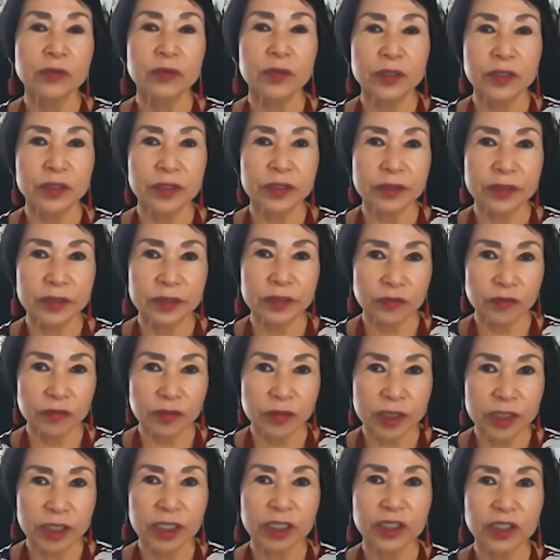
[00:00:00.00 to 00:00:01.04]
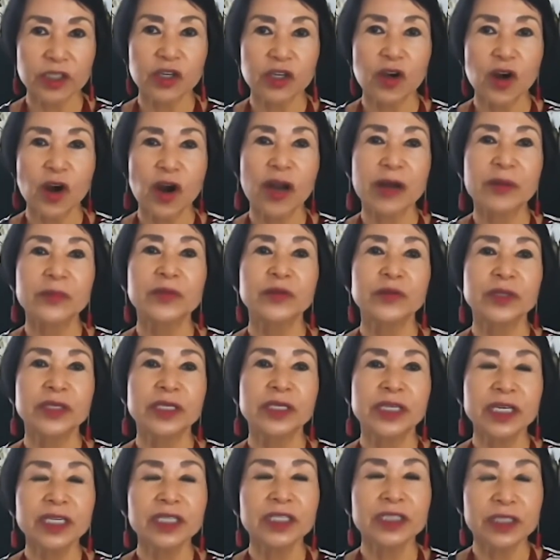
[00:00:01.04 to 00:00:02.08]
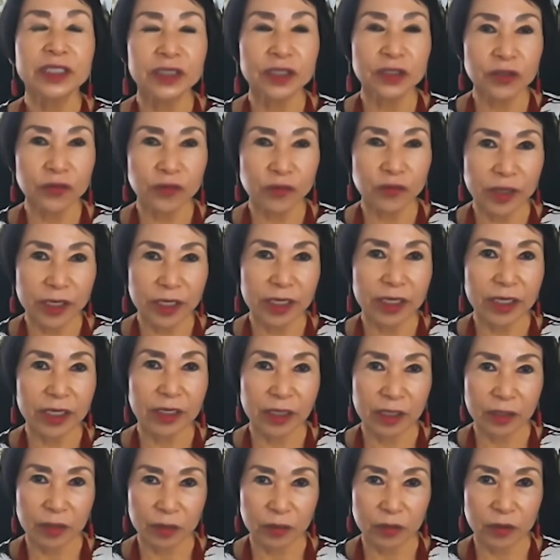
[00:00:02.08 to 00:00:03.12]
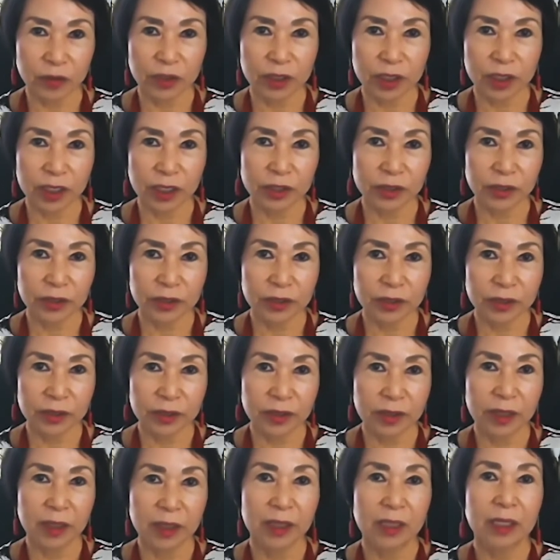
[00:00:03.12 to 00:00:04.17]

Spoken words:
which is the Strategic Arms Reduction Treaty negotiations,